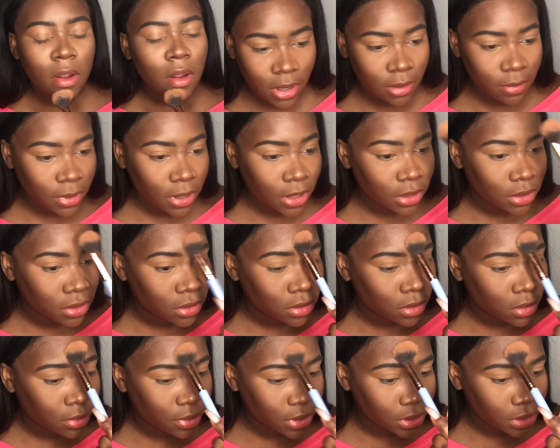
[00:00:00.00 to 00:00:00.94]
I'm like
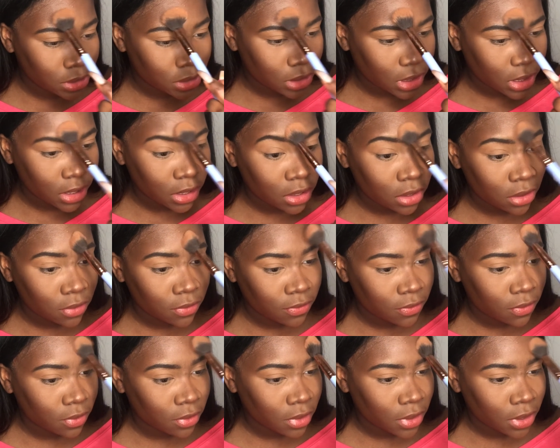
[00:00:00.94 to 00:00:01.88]
so excited
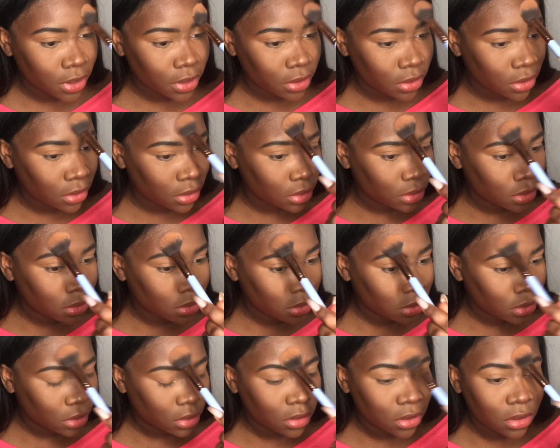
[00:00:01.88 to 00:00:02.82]
for
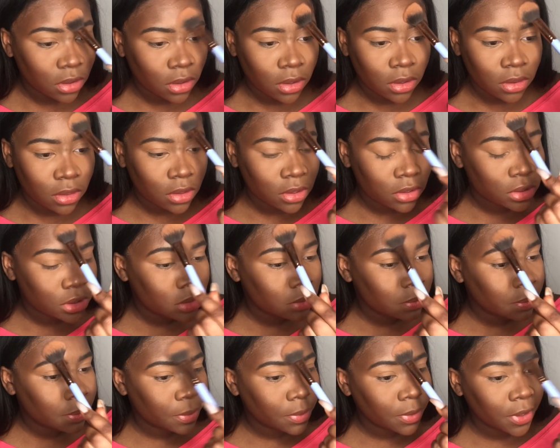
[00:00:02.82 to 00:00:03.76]
the
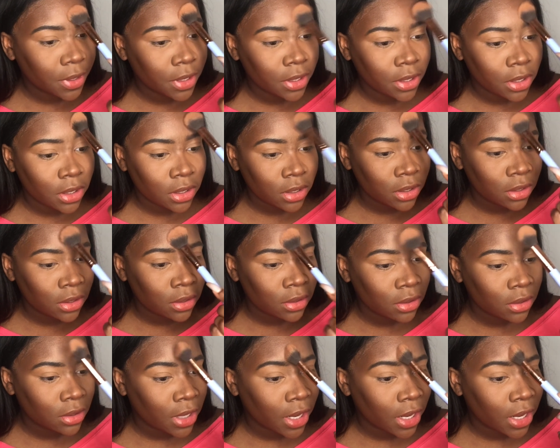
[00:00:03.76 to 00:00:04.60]
spring.